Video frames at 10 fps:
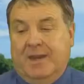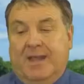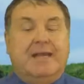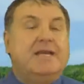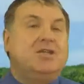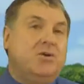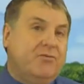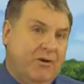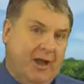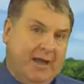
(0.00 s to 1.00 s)
And here's
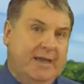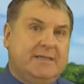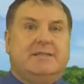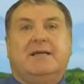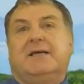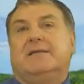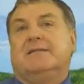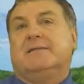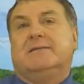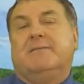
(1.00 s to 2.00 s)
your Friday
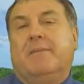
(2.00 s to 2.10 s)
stars.